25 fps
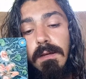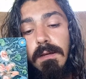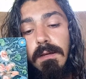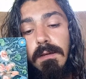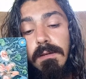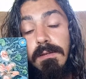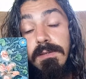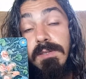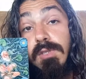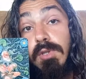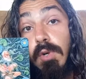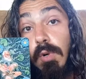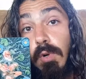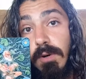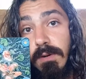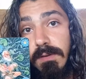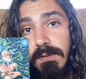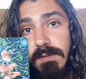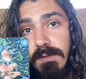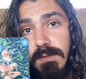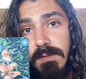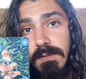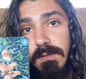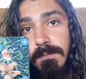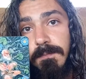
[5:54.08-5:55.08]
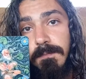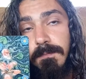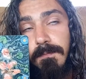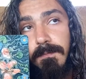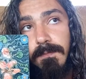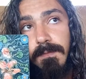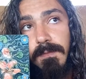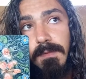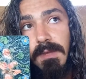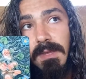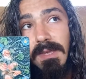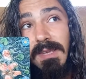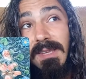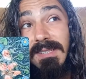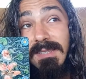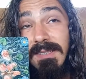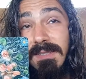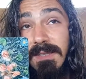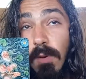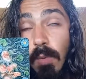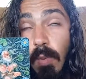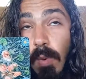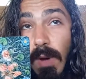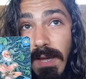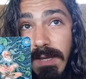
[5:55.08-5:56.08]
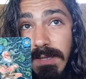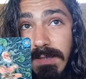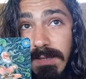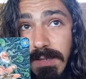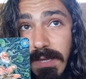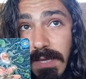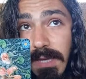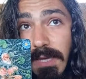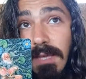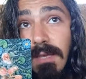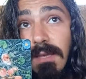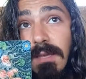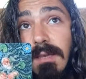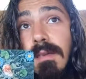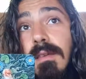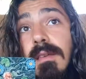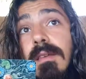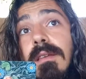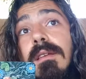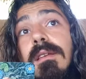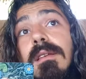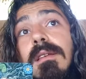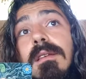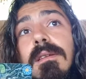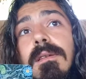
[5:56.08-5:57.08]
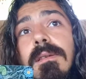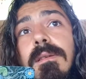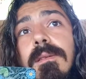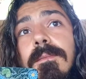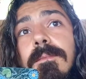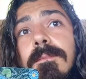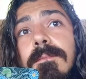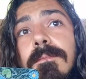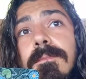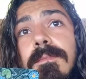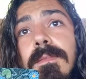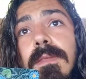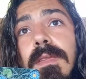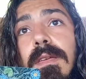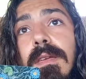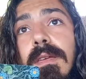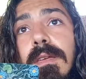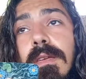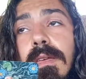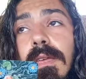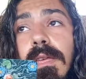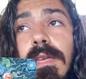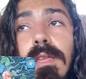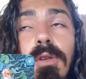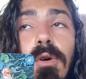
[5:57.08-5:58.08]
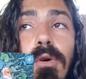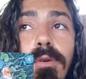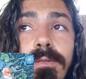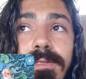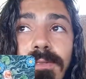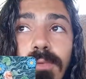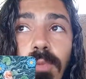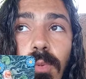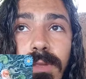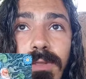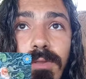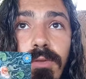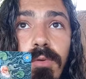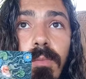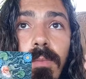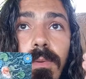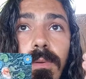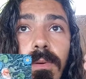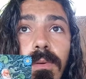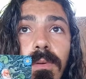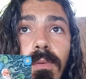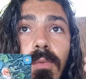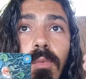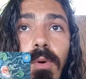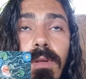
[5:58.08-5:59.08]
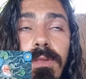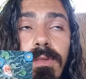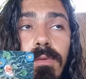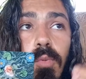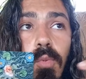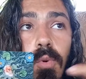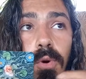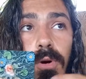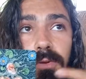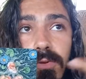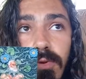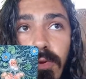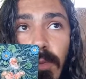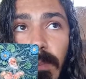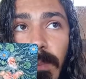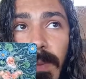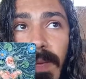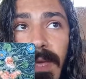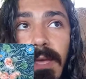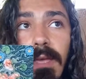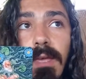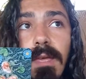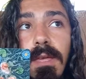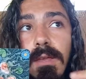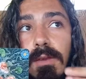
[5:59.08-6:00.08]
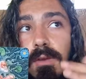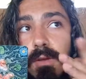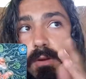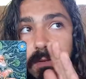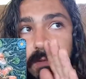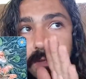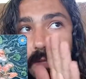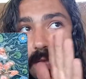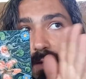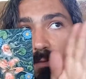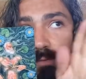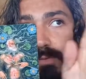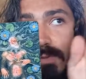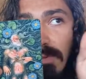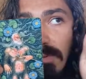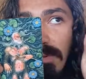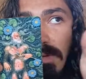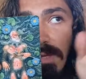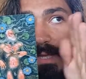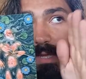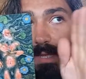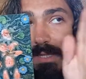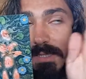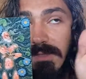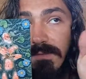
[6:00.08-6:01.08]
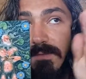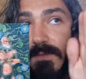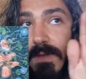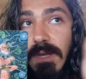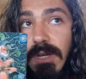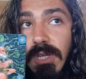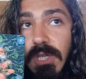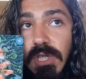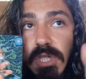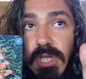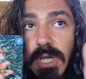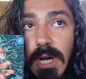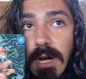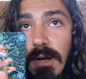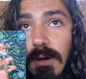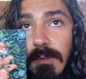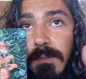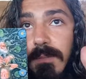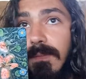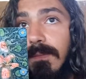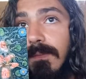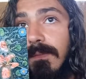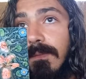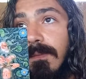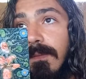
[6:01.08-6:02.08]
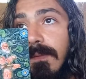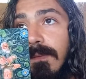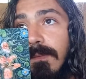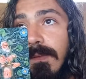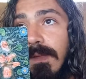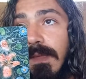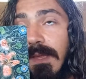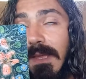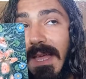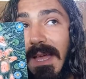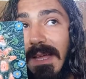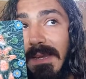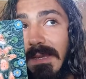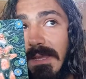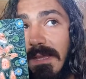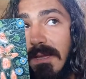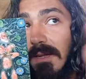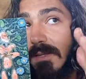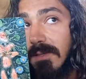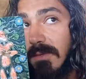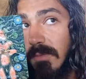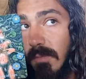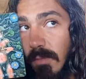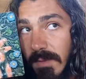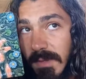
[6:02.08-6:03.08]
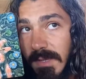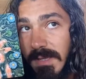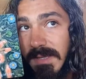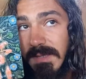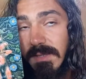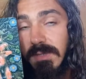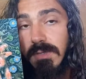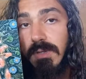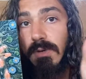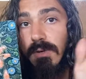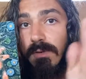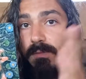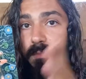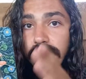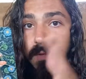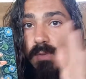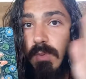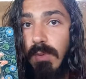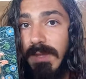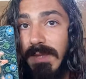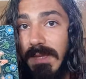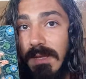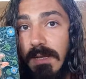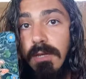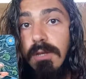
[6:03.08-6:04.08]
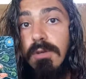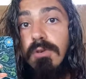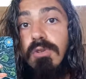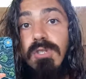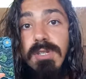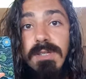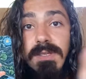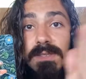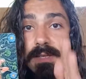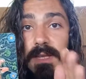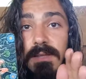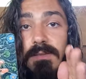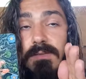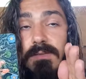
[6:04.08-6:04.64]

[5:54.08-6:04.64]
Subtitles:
Swords. He's the wise king. He knows what word to pick. He knows how to. He's very sharp. He can cut with his sword between illusions and